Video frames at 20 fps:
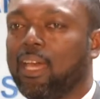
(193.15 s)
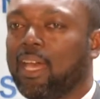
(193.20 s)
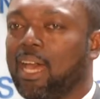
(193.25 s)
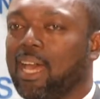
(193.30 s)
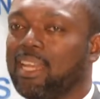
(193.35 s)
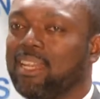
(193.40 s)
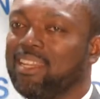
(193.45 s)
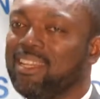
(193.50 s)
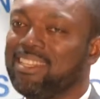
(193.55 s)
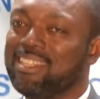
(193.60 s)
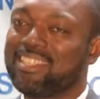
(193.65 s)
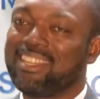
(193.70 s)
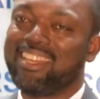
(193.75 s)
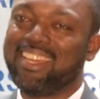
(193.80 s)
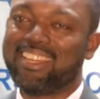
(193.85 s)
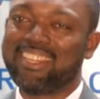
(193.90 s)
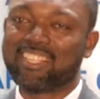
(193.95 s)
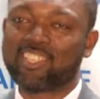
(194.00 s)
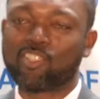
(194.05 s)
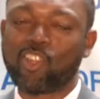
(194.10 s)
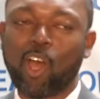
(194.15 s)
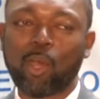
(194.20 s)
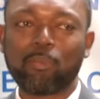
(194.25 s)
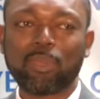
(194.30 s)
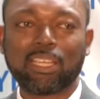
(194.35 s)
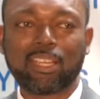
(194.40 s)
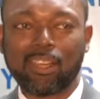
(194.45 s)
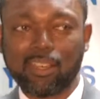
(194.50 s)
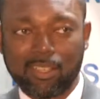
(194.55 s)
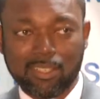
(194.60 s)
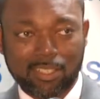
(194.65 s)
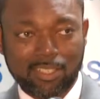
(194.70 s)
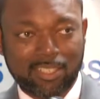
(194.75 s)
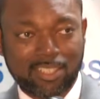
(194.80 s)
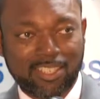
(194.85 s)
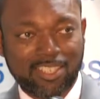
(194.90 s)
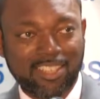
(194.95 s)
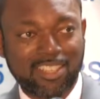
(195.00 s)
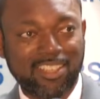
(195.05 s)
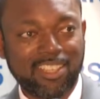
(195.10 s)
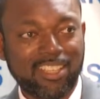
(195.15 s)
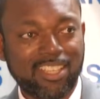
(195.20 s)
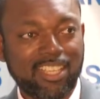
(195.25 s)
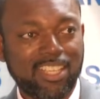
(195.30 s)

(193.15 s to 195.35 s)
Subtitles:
And it is not because